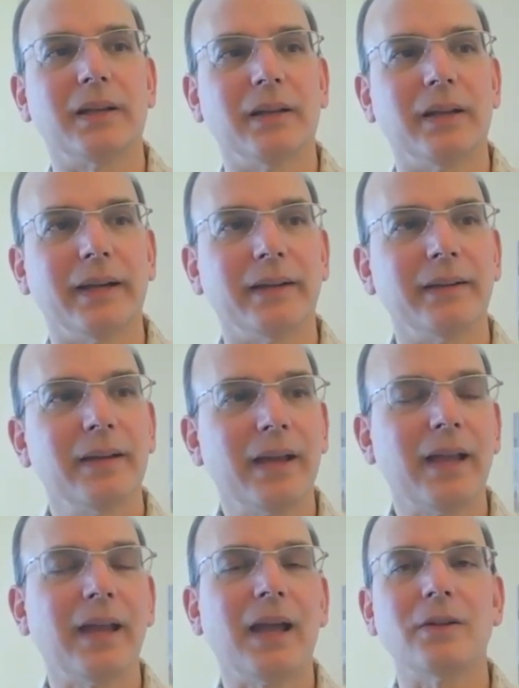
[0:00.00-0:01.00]
Like,
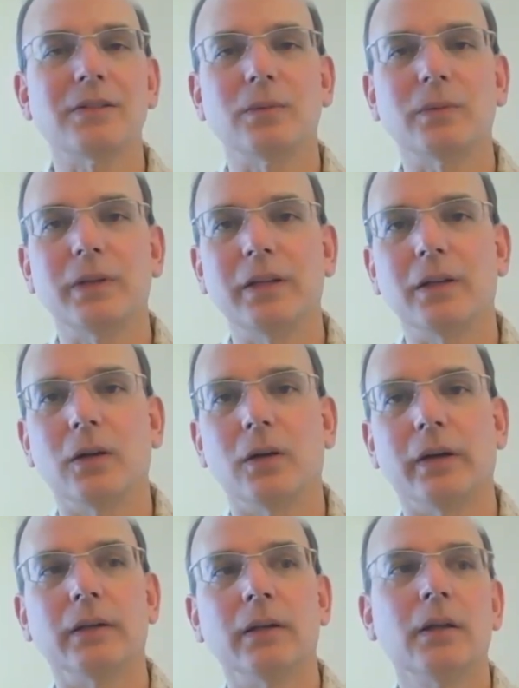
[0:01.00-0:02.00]
hey, how's it really
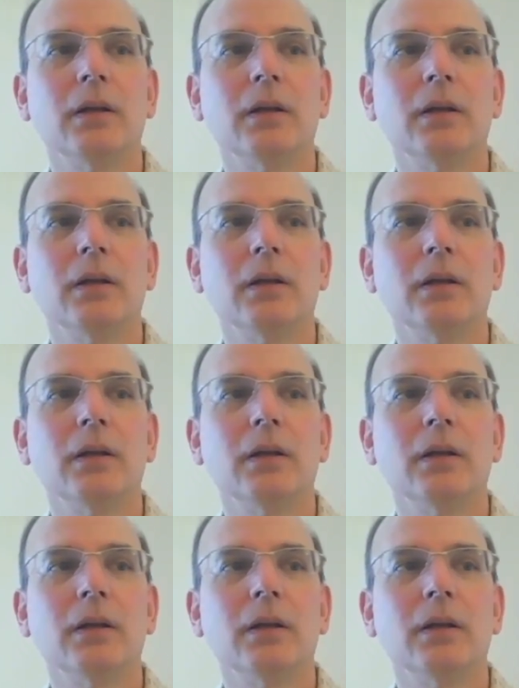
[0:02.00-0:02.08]
going?